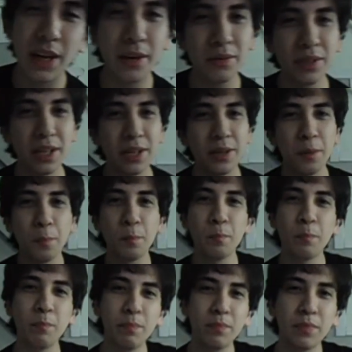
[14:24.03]
I was like,
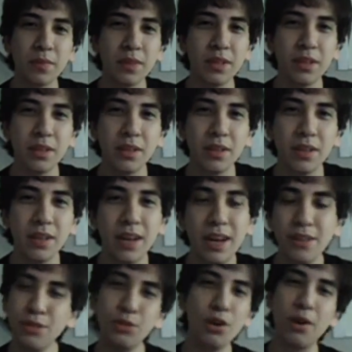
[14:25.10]
how do
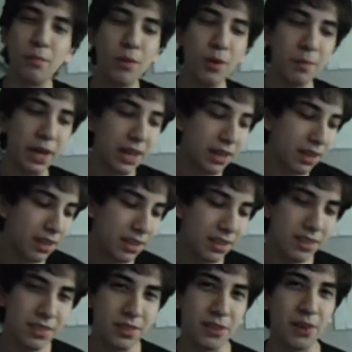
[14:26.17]
you draw a mermaid?
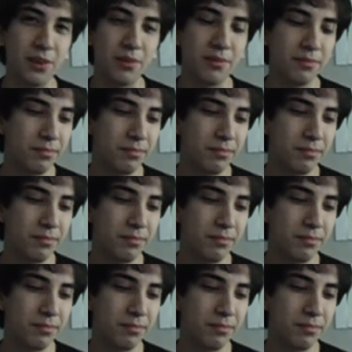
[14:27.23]
So,